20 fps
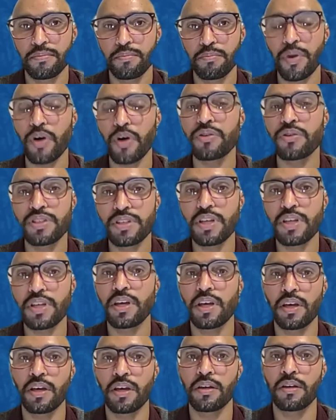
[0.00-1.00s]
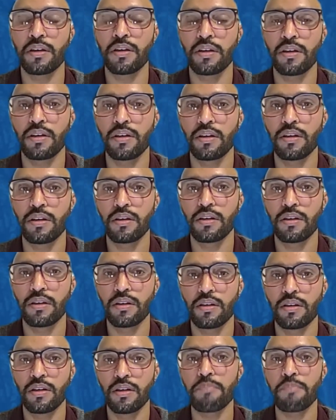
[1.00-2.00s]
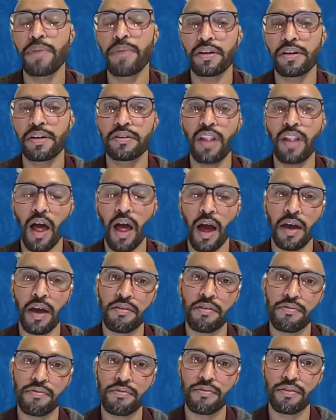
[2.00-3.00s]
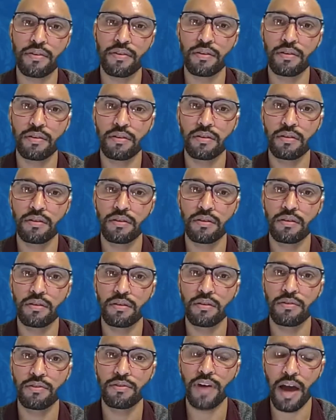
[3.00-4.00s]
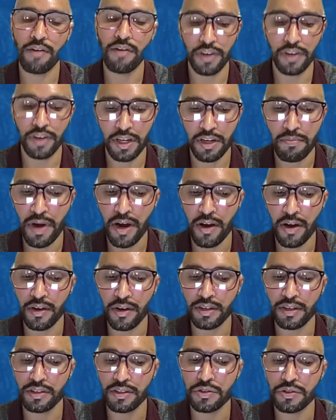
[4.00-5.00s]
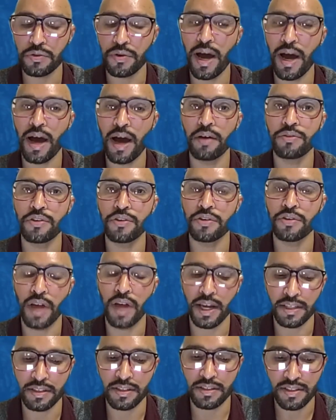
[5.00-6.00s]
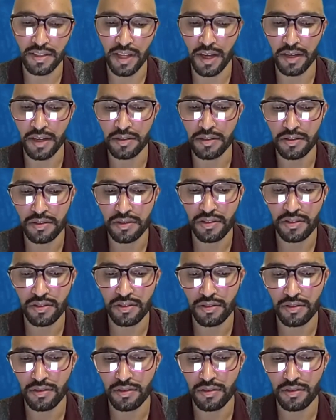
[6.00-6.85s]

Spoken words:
both seeking a better life for African Americans throughout the United States.